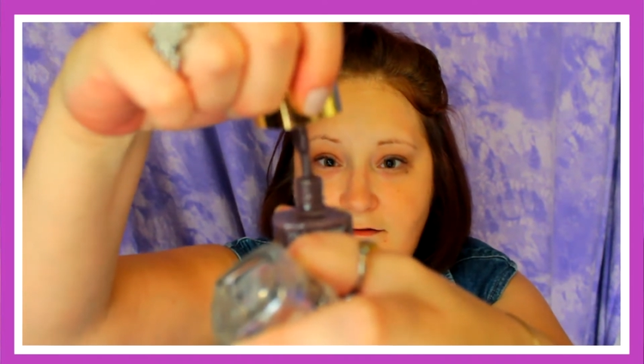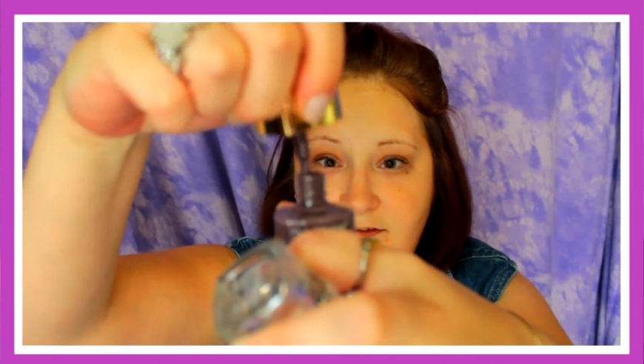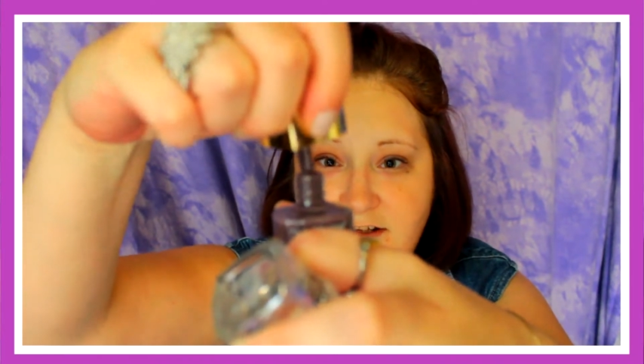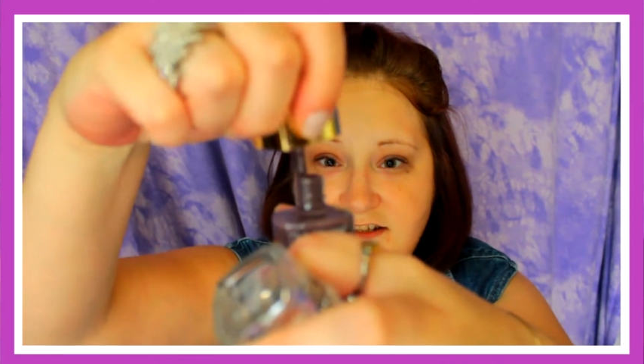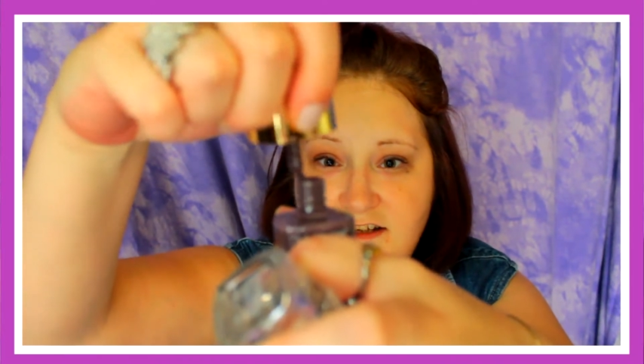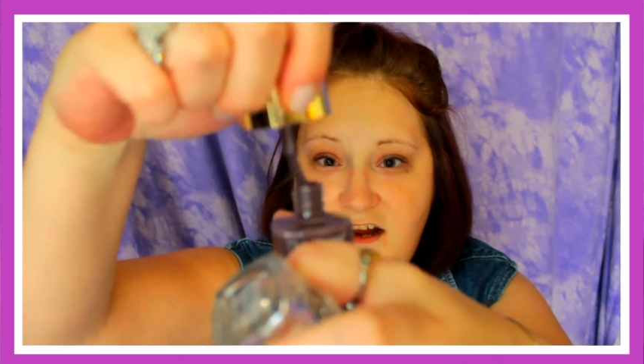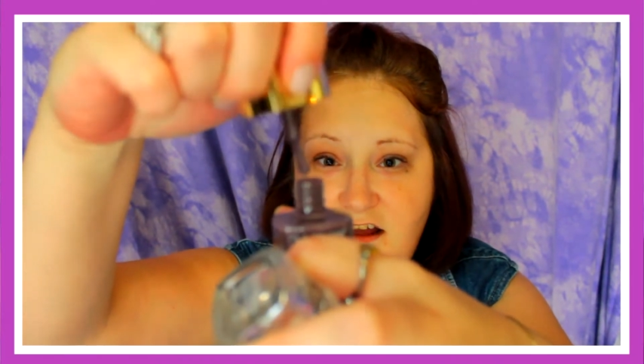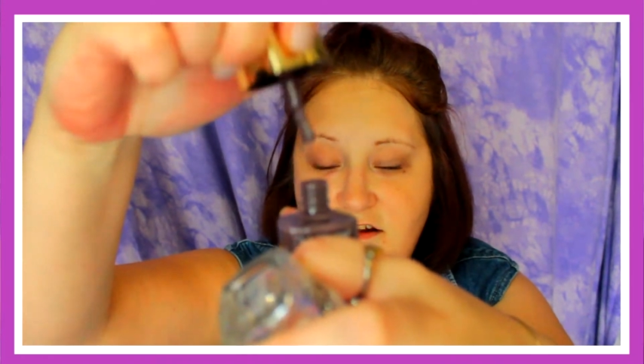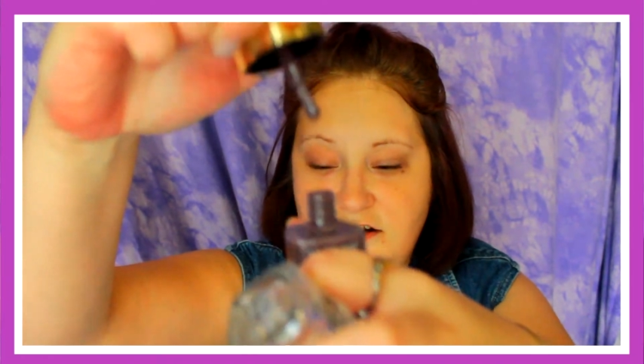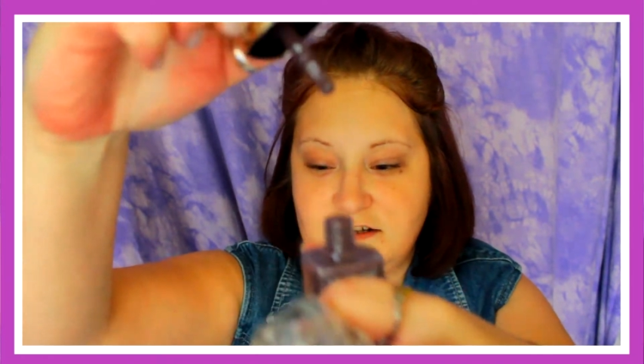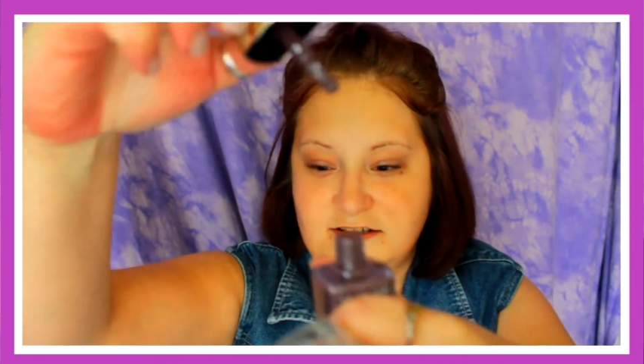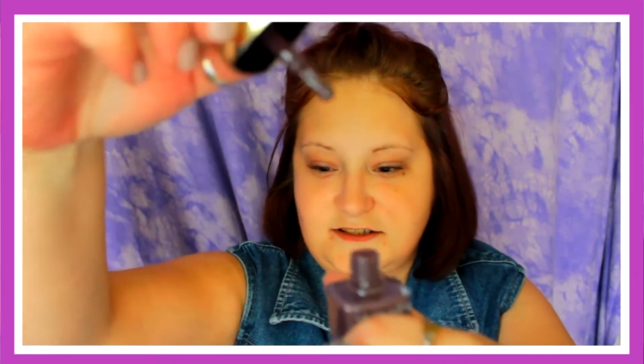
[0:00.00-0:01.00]
This
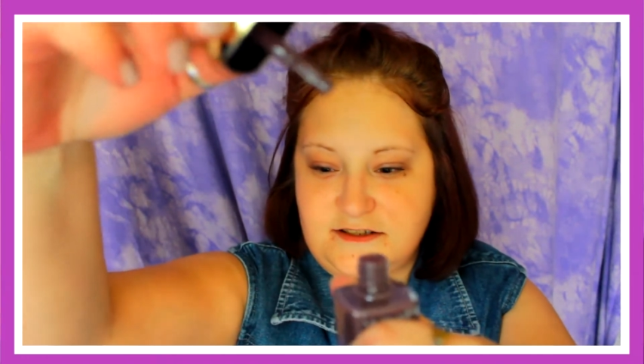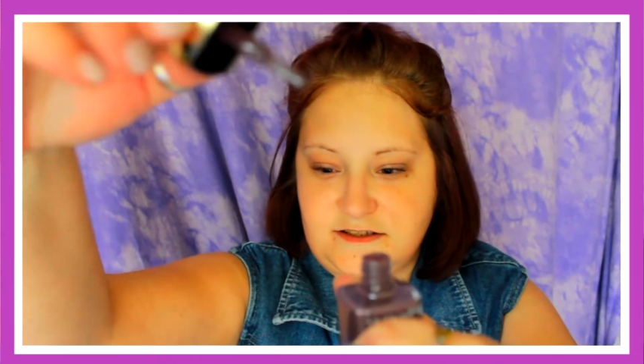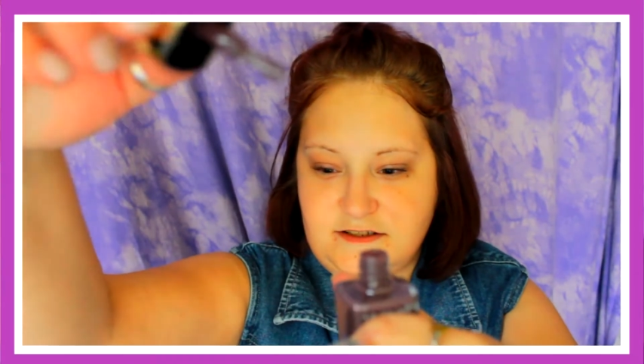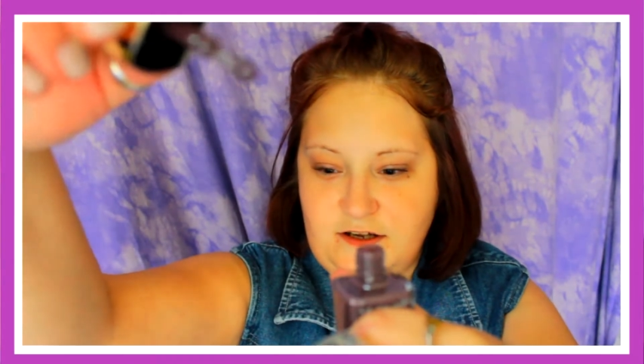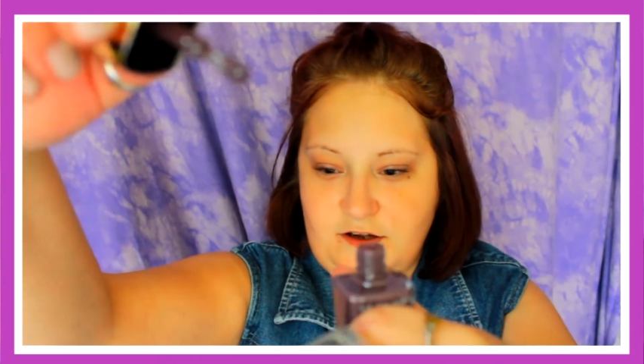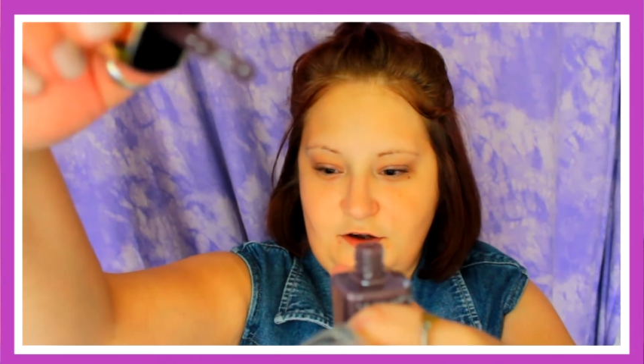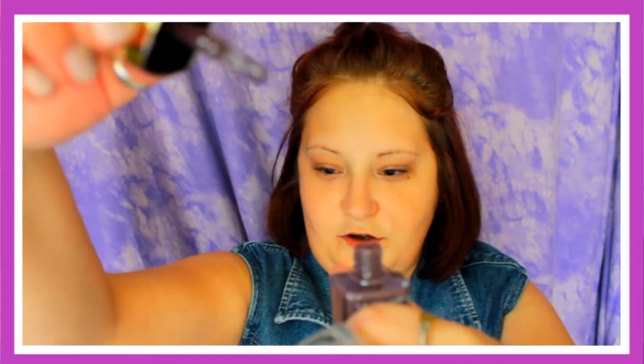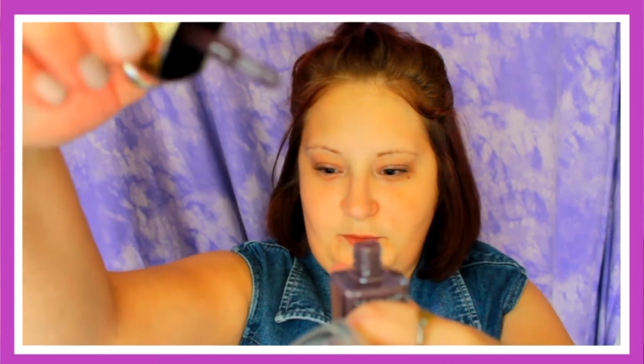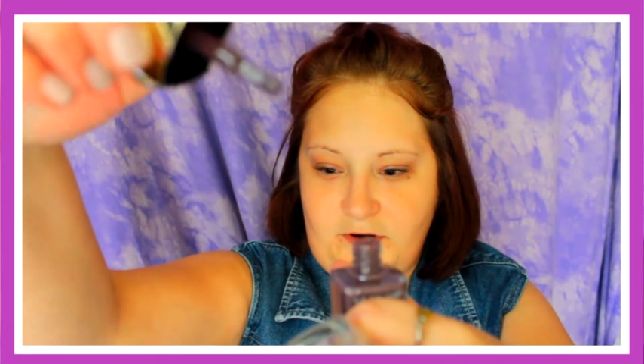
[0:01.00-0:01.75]
color is so